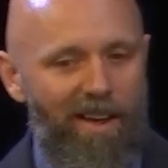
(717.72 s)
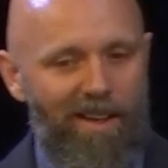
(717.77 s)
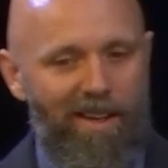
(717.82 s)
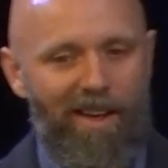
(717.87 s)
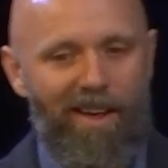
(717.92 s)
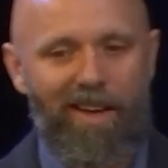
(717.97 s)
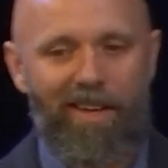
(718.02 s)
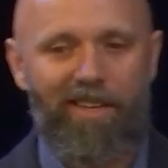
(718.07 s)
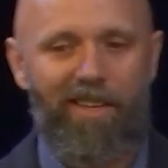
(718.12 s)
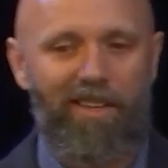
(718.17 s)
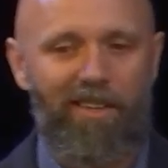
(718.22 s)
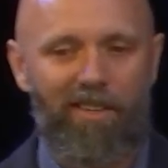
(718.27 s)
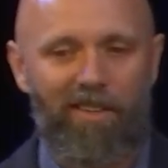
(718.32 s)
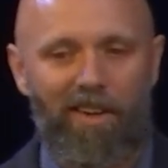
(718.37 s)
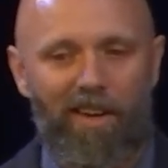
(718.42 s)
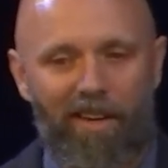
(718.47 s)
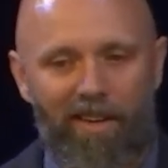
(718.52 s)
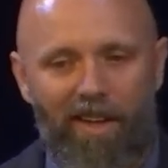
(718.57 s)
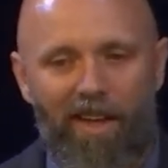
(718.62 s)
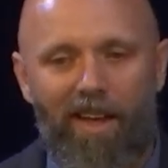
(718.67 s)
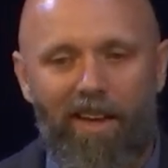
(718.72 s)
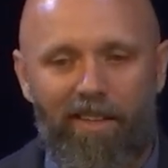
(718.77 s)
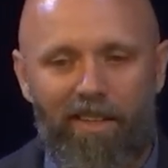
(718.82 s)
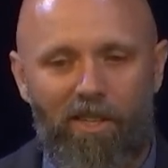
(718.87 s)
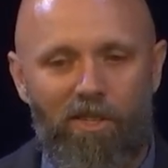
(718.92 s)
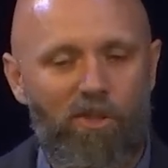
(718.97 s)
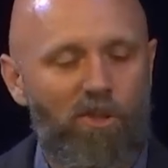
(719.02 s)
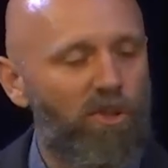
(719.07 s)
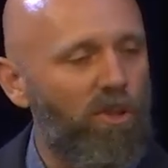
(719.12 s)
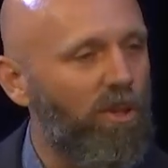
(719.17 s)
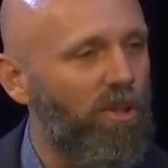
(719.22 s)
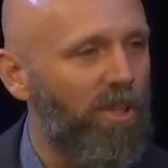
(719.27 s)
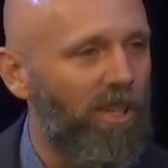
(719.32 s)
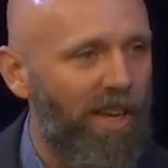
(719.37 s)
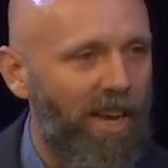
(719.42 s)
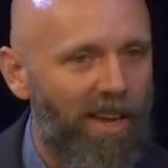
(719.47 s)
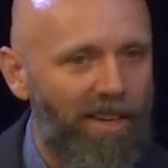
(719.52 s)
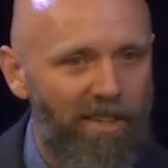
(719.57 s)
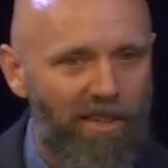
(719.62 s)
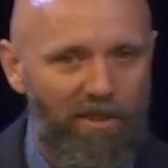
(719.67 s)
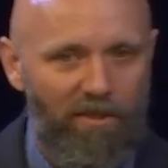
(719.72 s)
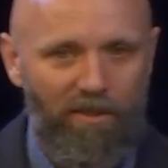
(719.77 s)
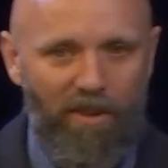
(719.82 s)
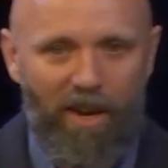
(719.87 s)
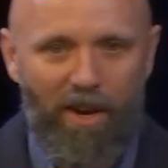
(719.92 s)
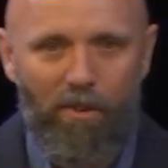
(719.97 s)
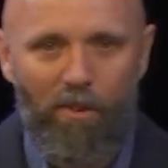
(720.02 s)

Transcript: I can, I, I can certainly identify